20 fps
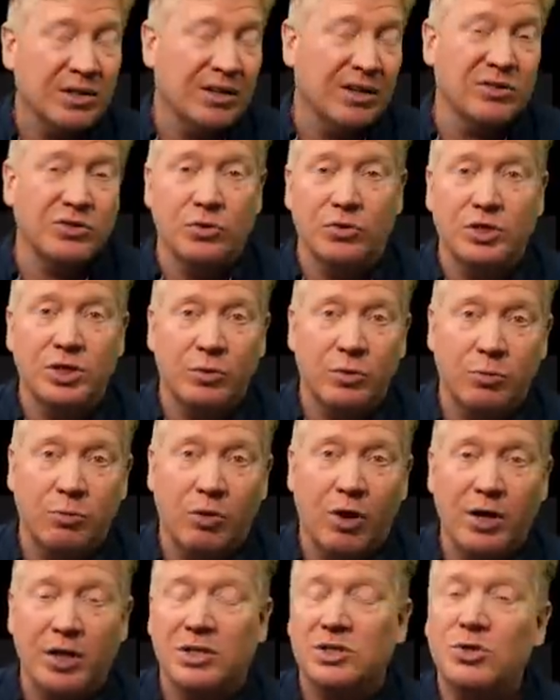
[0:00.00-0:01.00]
associated with
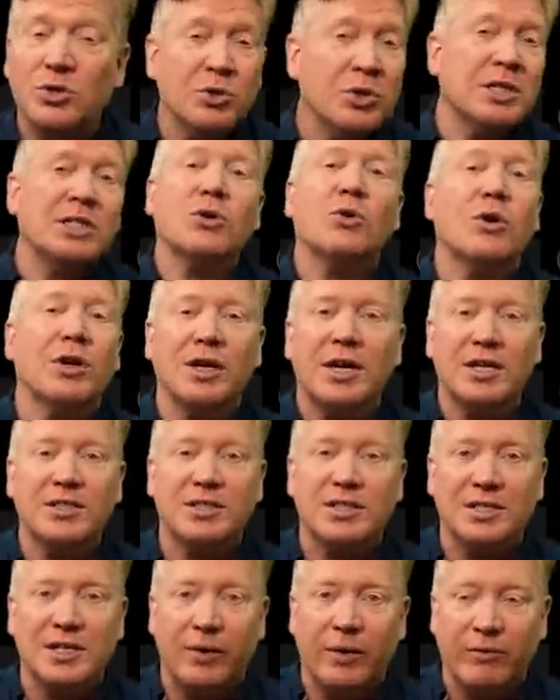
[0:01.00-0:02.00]
products. You get to organize
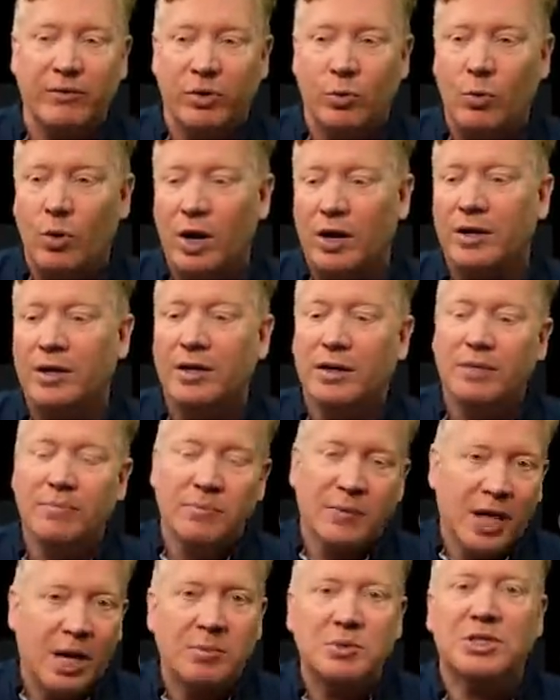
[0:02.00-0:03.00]
this however you want.
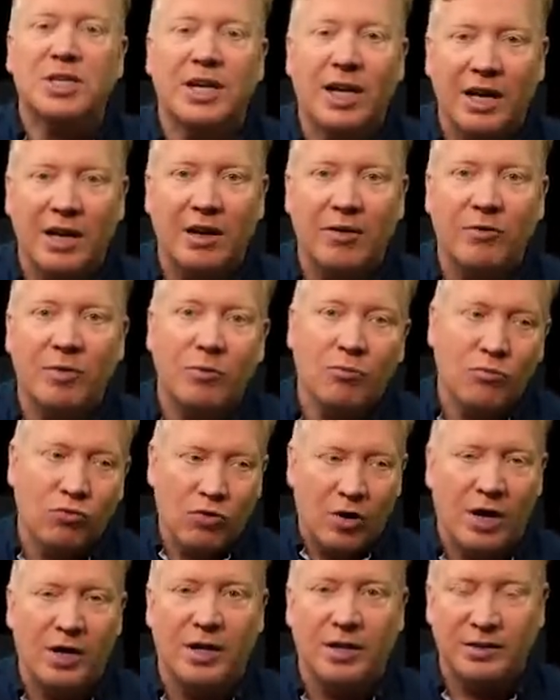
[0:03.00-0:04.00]
I'm just going to have
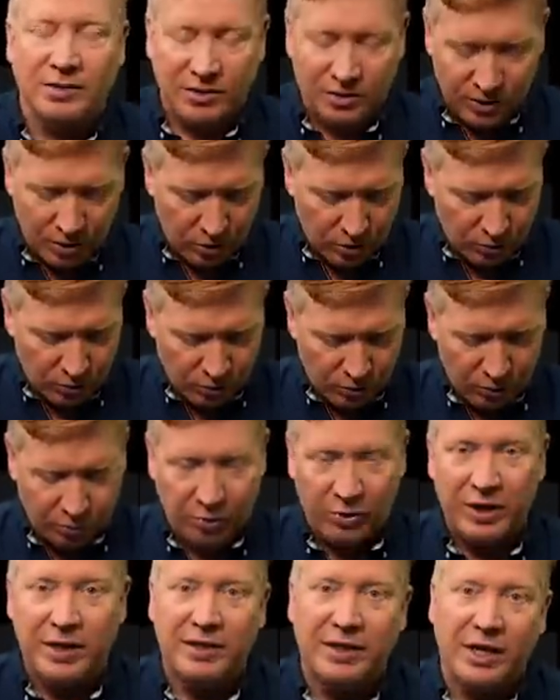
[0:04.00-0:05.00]
products. So we'll
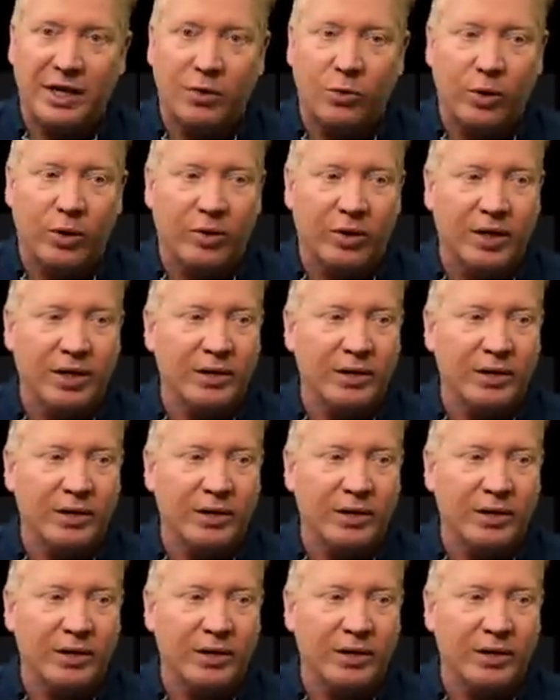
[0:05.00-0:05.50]
bring in that query,